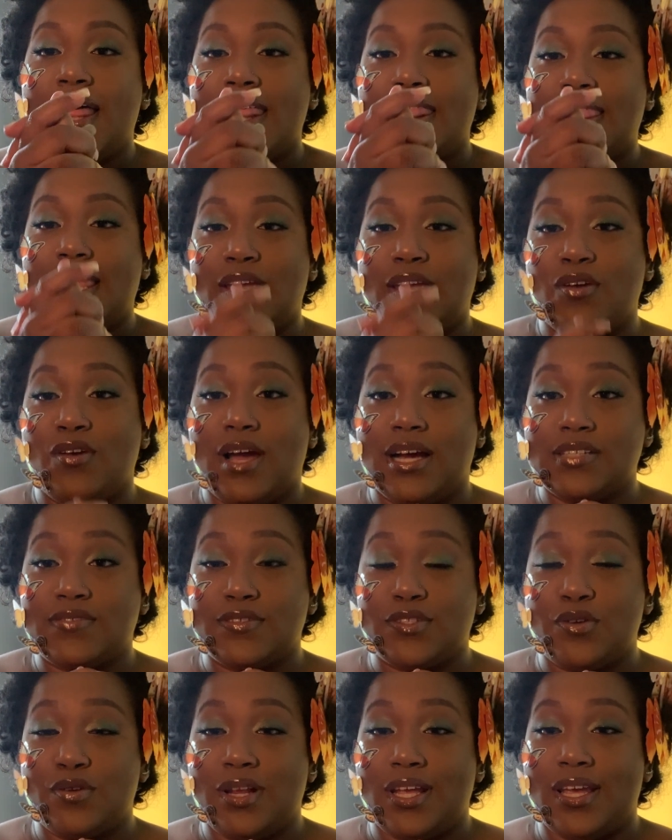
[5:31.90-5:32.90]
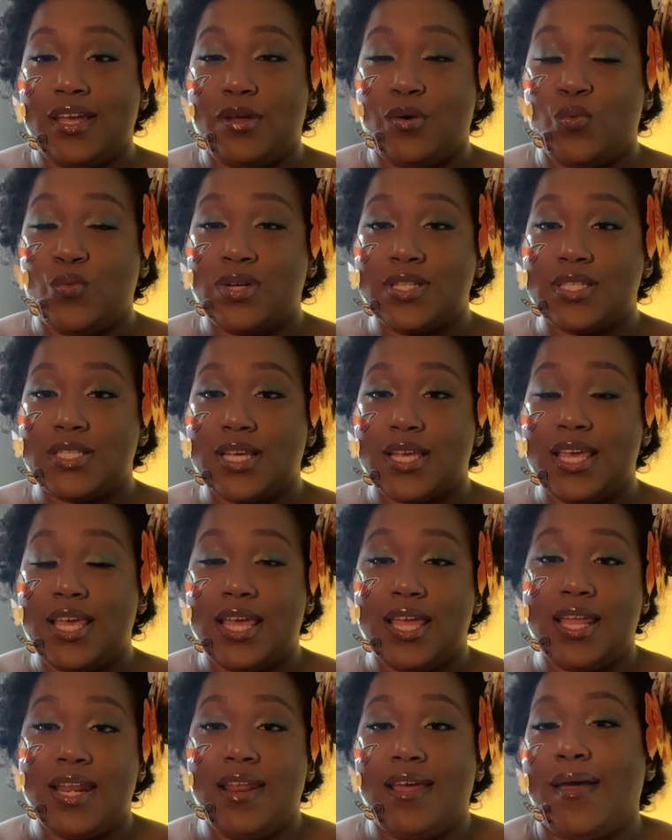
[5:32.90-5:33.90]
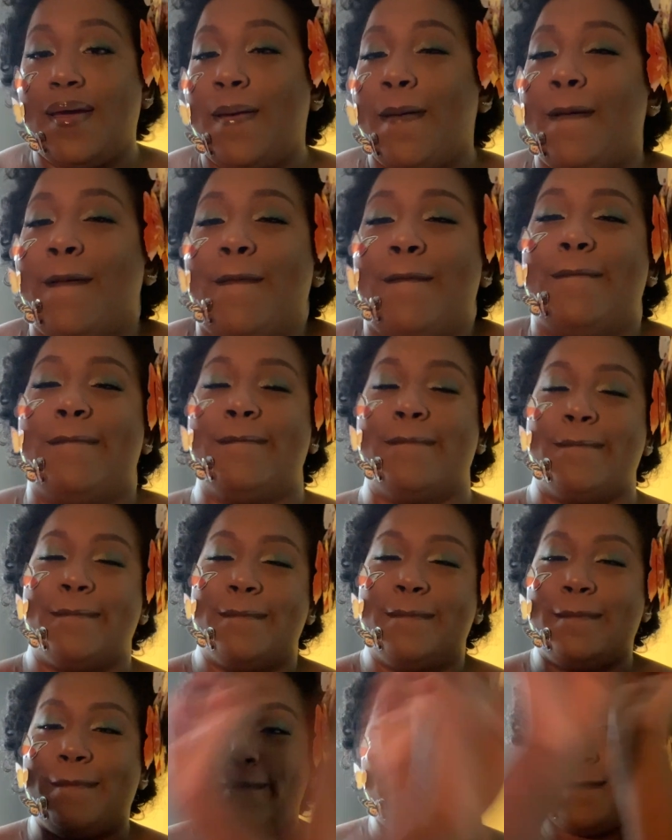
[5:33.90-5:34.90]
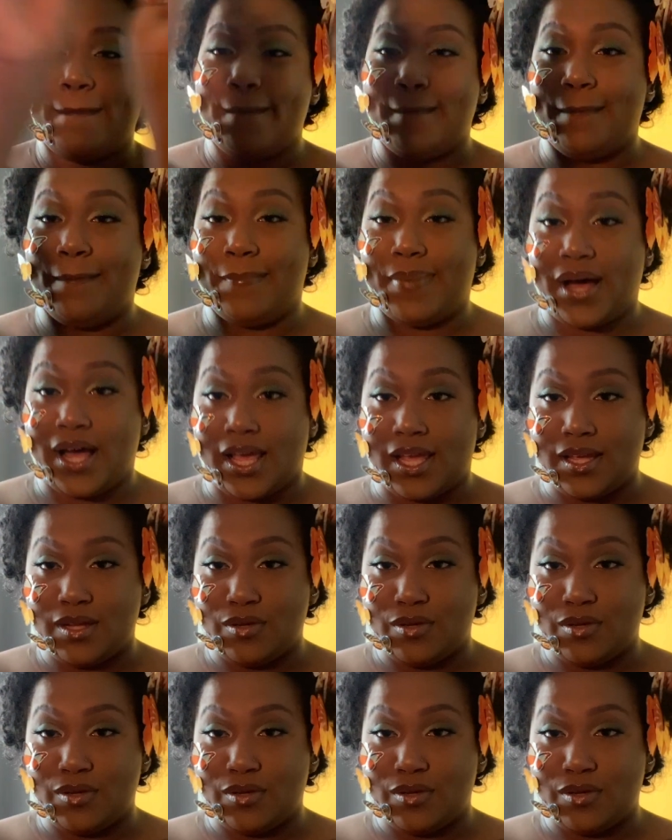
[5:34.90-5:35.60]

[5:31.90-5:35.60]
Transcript: thank you guys for tuning in once again. Bye.